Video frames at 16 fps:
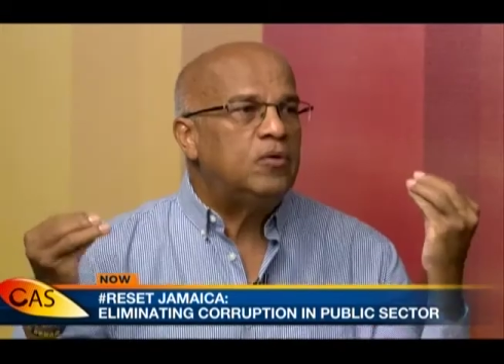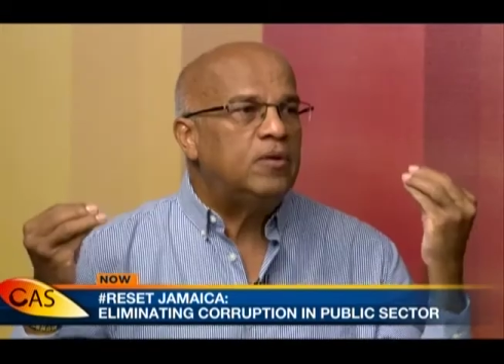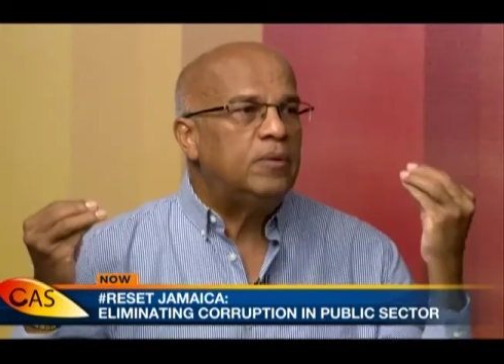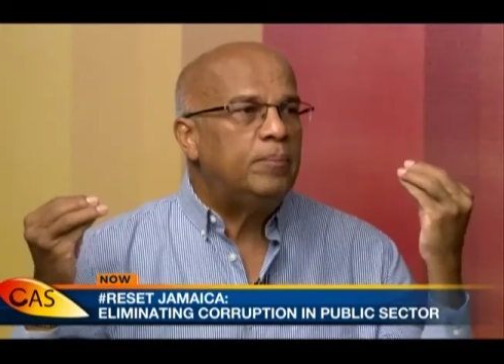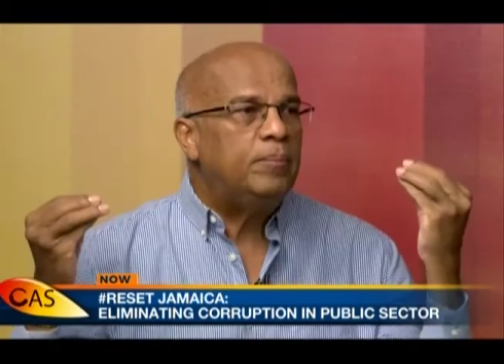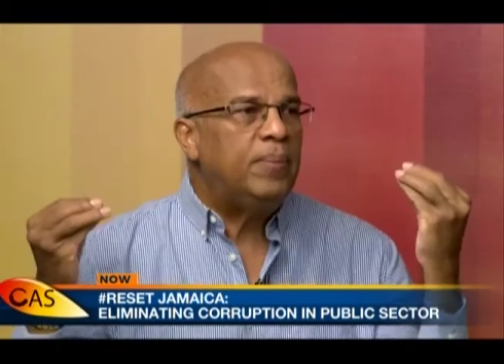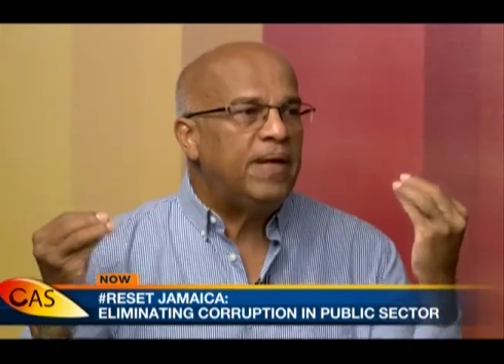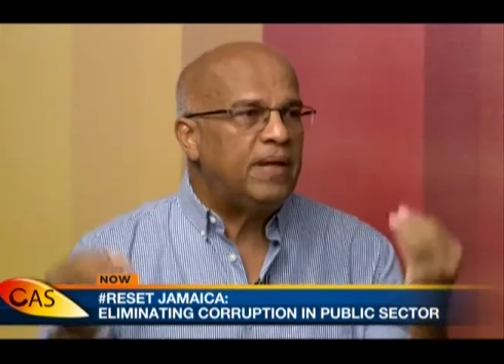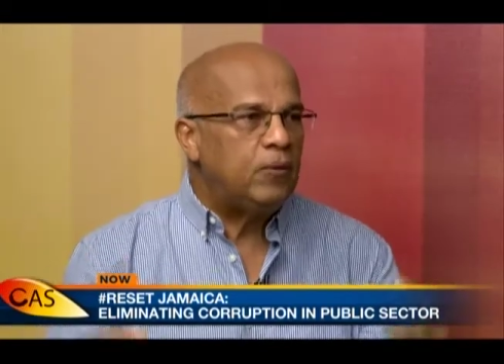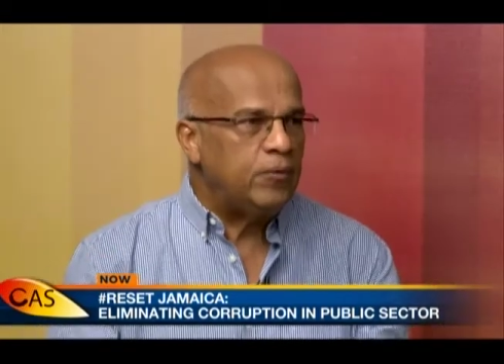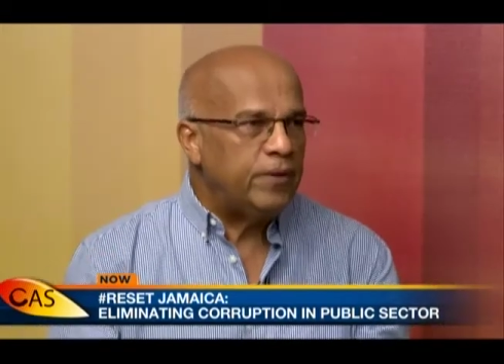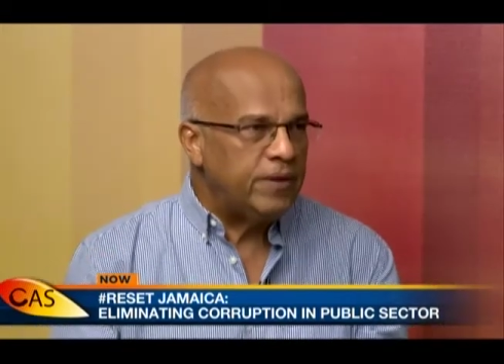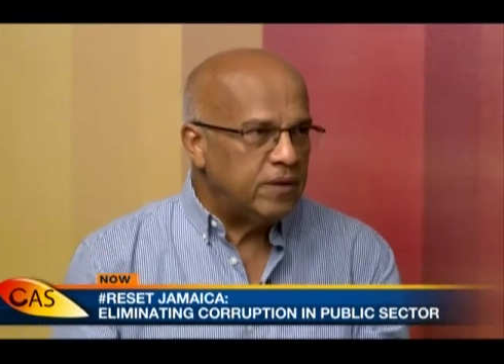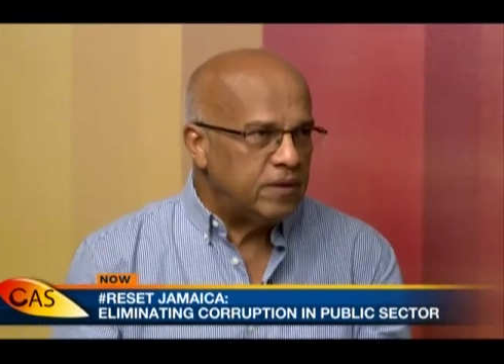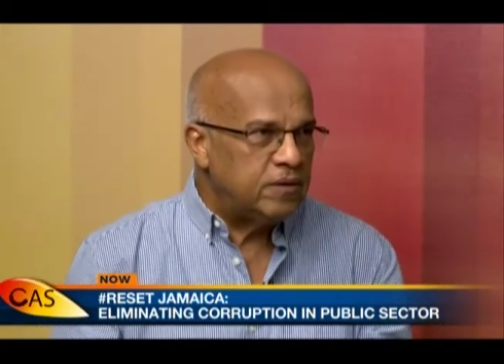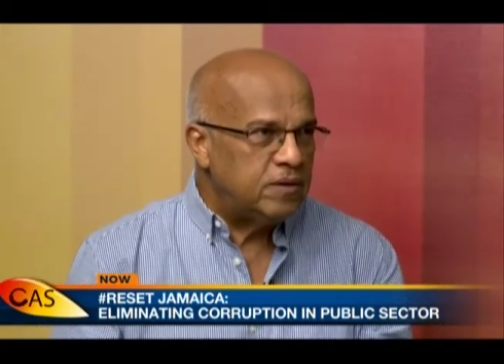to bed
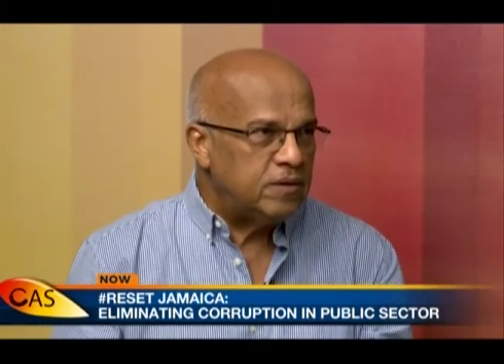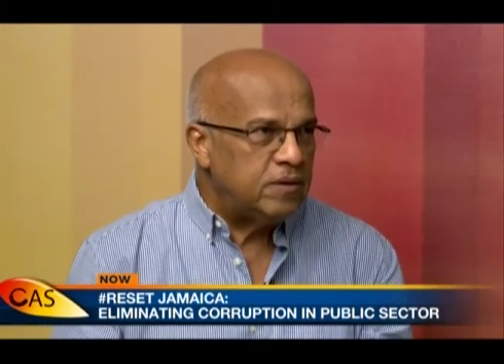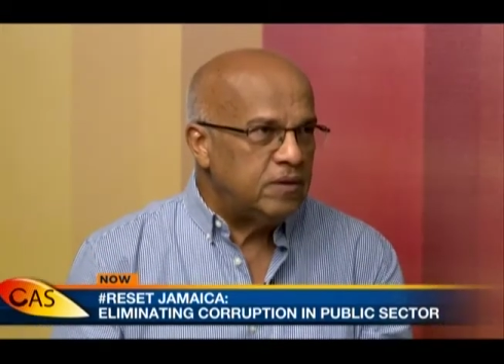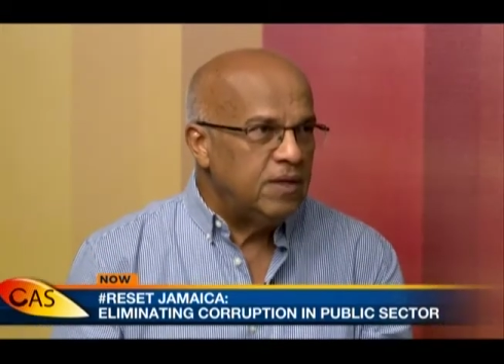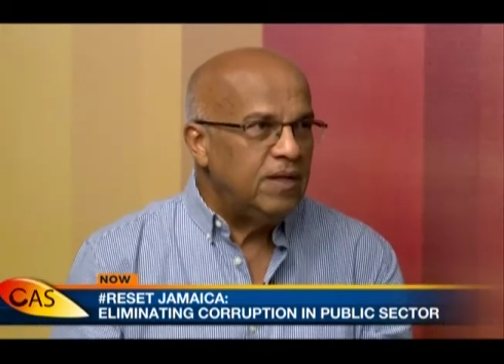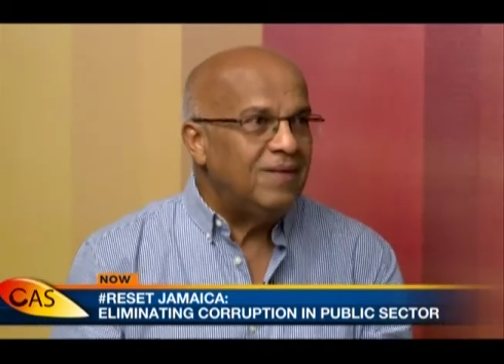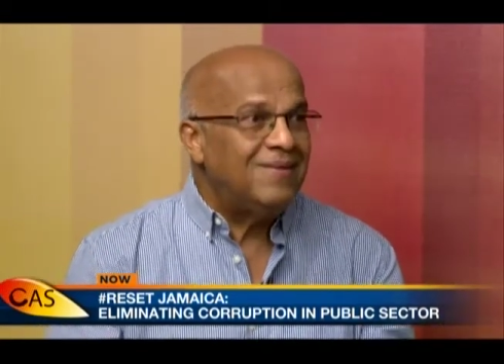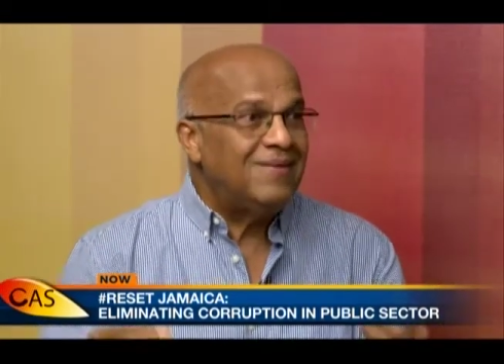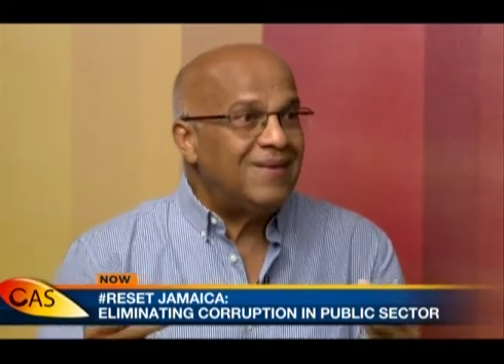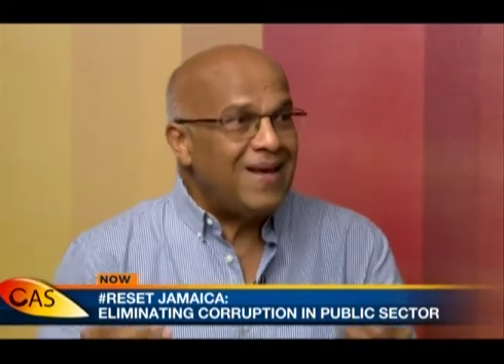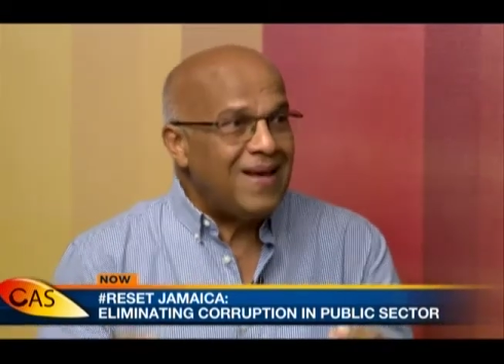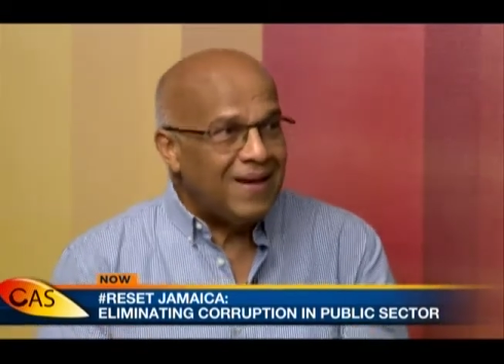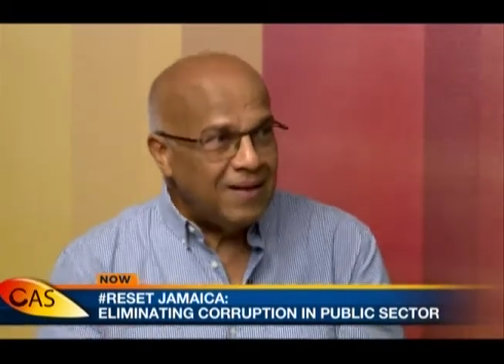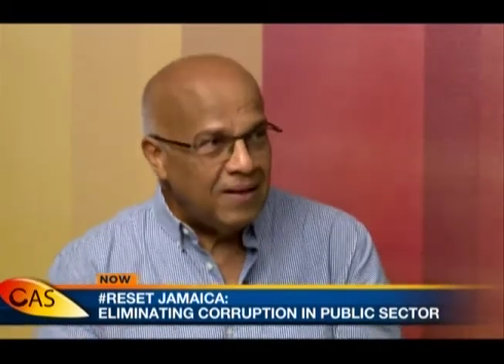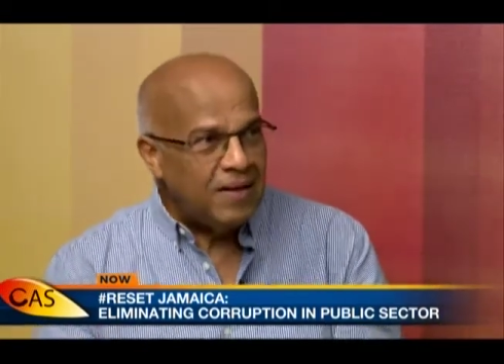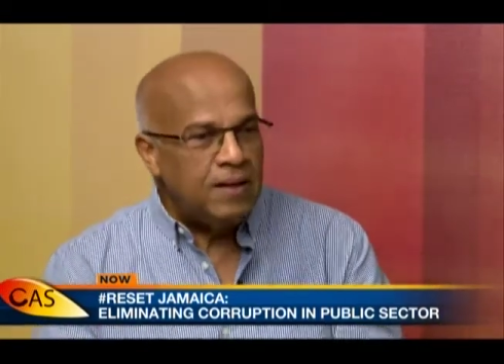with us
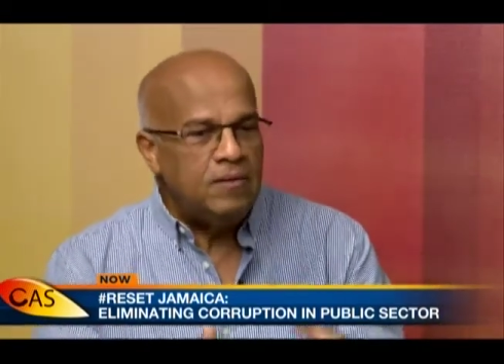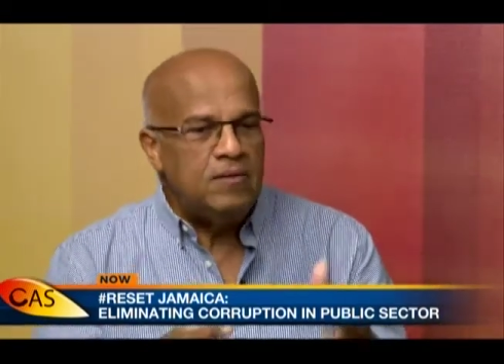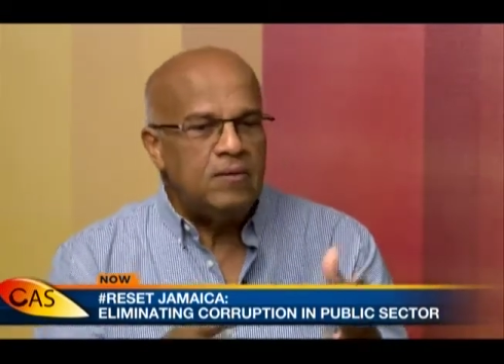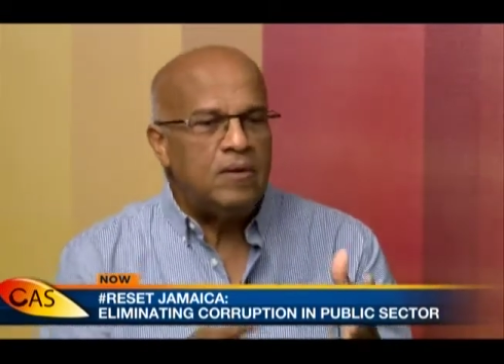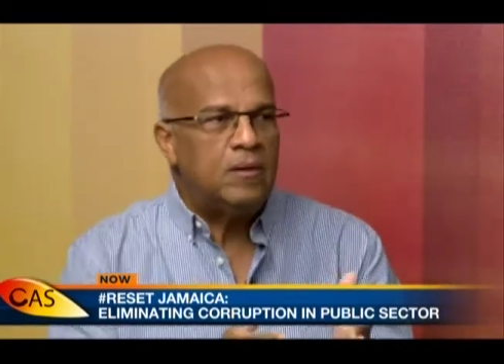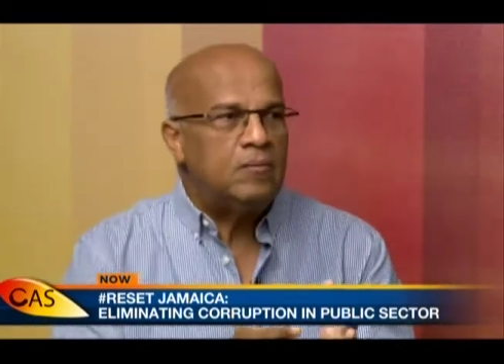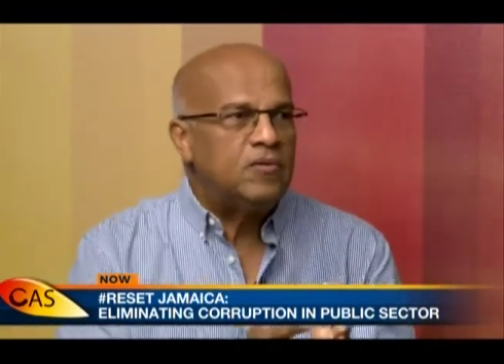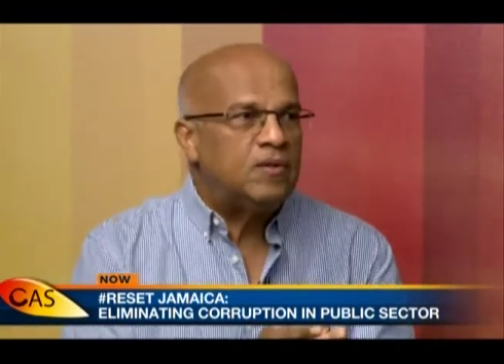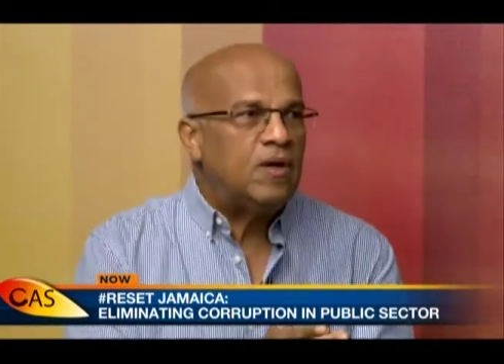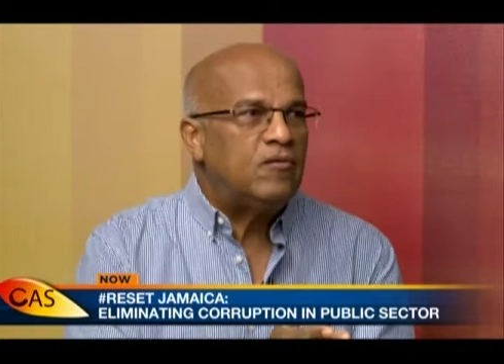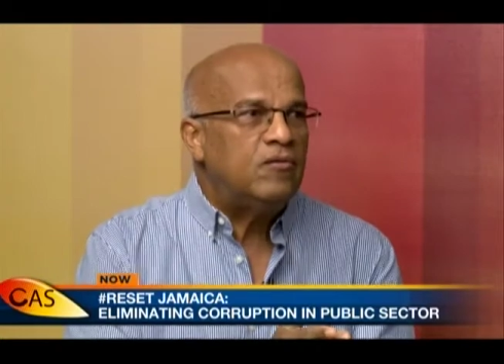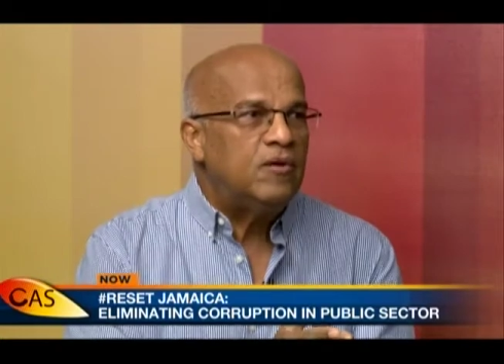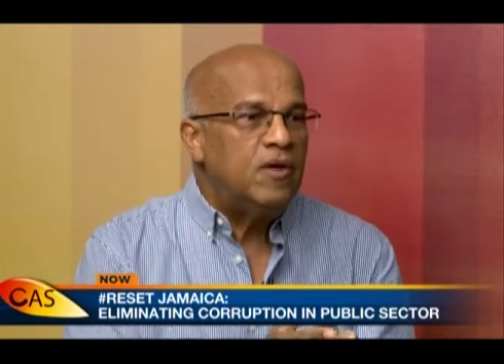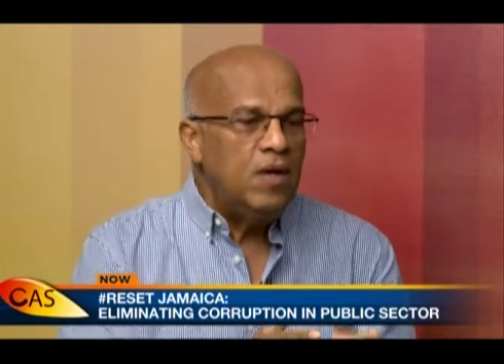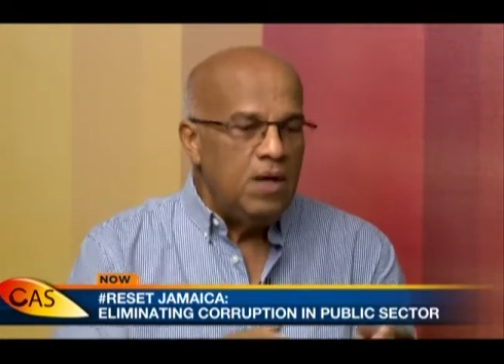then in terms of